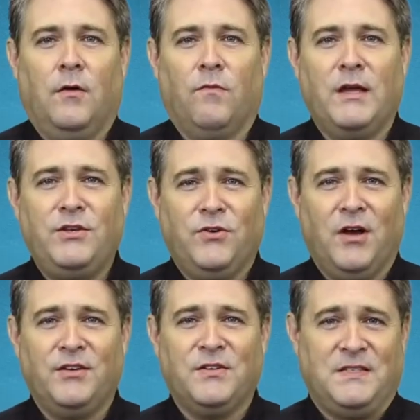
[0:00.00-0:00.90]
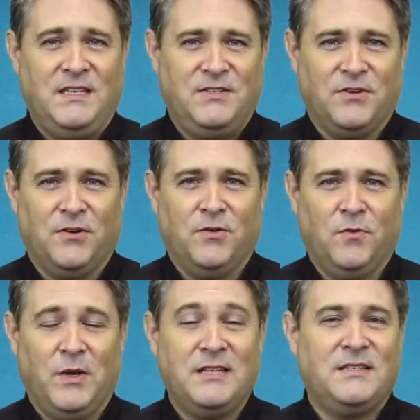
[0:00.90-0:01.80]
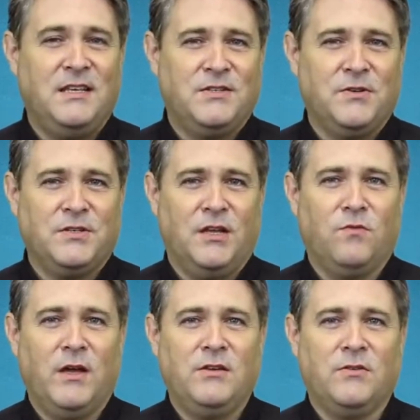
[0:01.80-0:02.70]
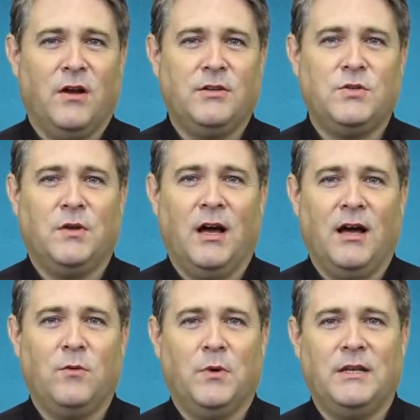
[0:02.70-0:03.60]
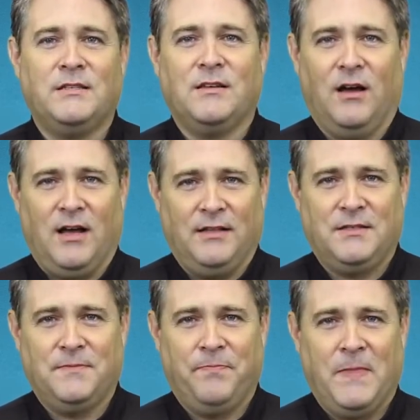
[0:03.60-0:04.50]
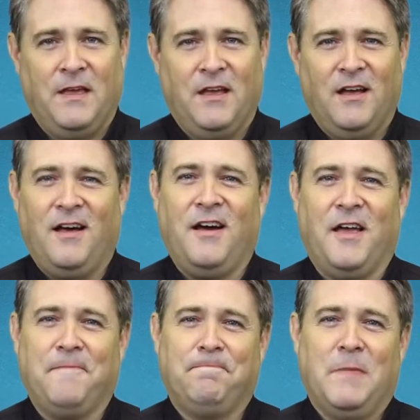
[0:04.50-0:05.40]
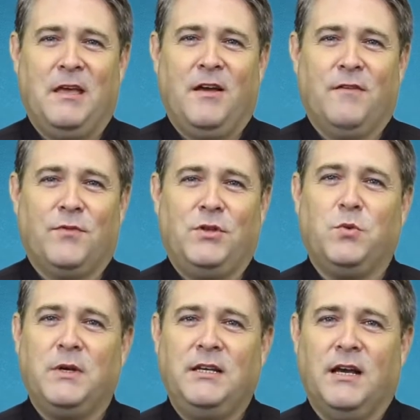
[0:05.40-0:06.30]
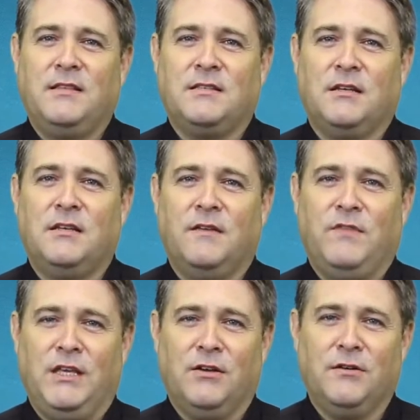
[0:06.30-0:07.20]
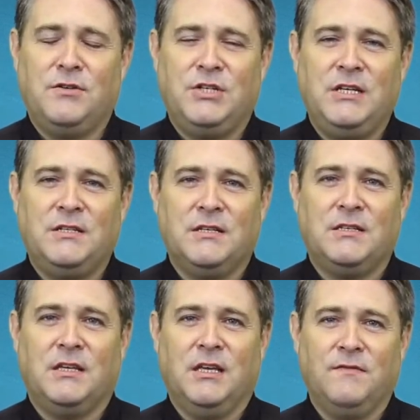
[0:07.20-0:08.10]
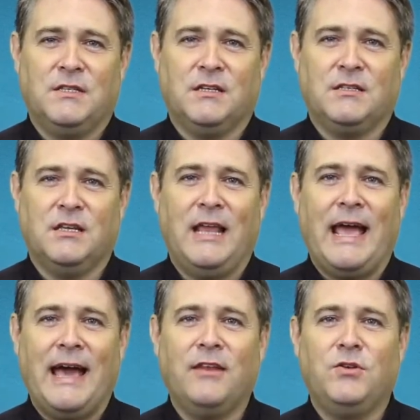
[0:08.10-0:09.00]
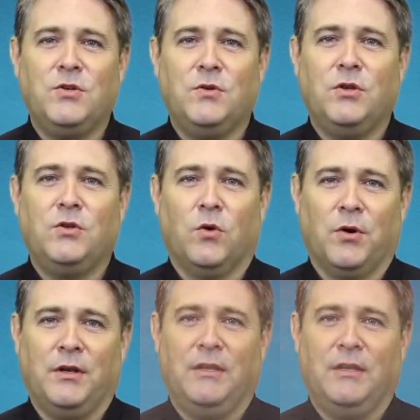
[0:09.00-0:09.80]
Render unto Caesar what is Caesar's, and render unto God what is God's. Hi. For the 29th Sunday of the year, Jesus gives us an attitude toward